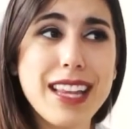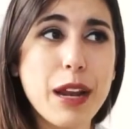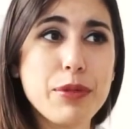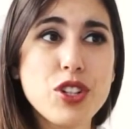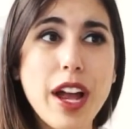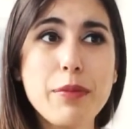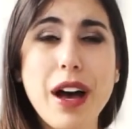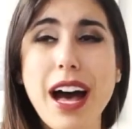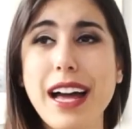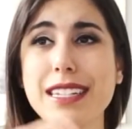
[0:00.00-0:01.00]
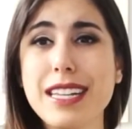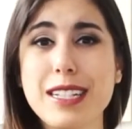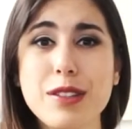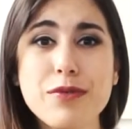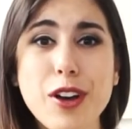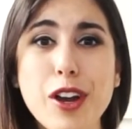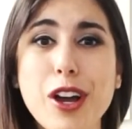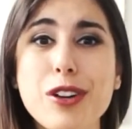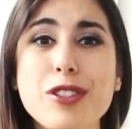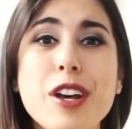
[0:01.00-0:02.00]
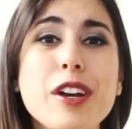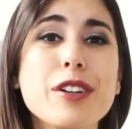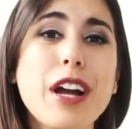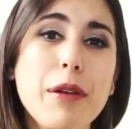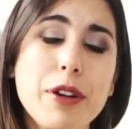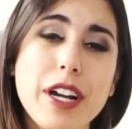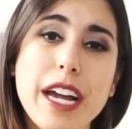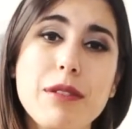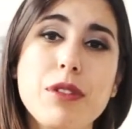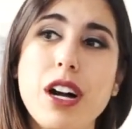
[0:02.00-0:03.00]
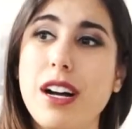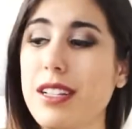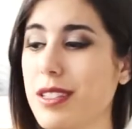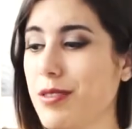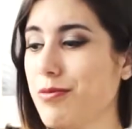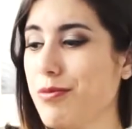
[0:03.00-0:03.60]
Set up a tripod, take some photos, grab your camera,